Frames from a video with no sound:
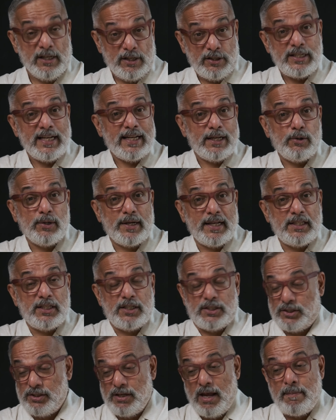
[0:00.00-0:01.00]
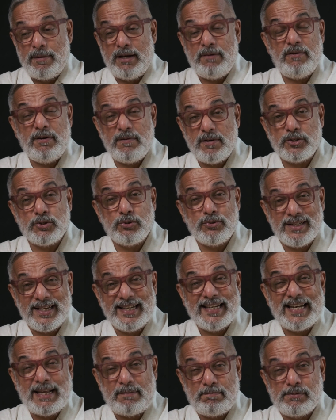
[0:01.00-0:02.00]
Take a look at this. I mean, we were
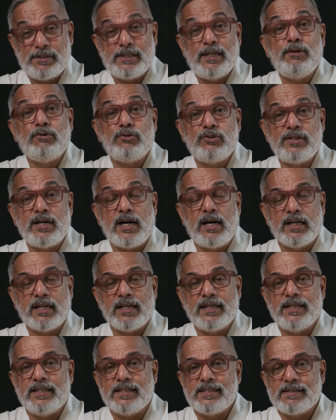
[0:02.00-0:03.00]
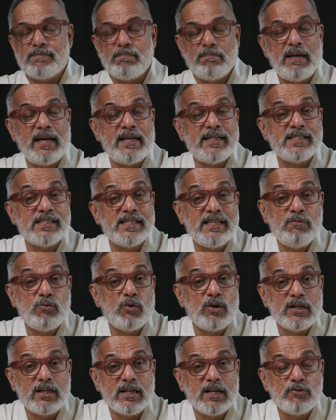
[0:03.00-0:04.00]
shooting in absolute darkness and see
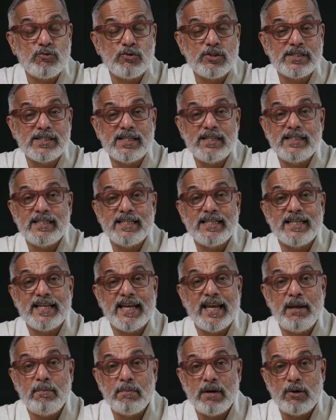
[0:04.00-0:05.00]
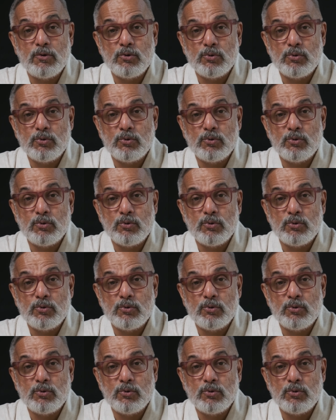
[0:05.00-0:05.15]
what result it came out